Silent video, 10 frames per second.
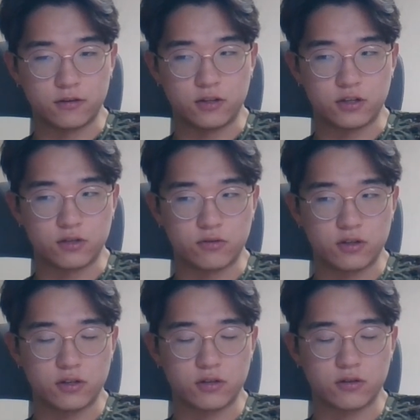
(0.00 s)

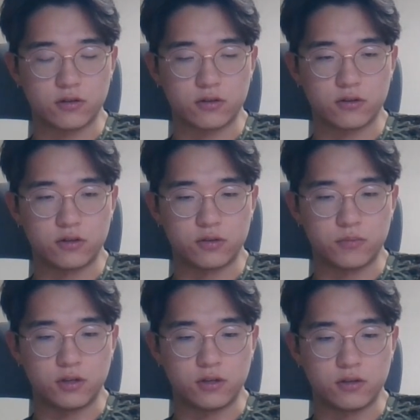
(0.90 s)
degenerated conductors
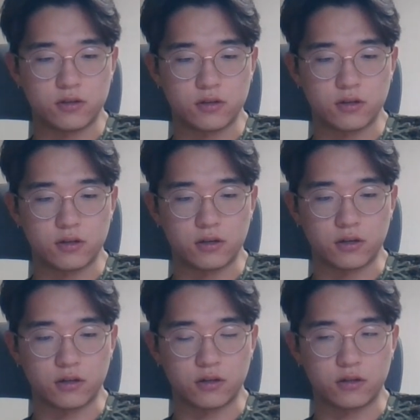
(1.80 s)
means like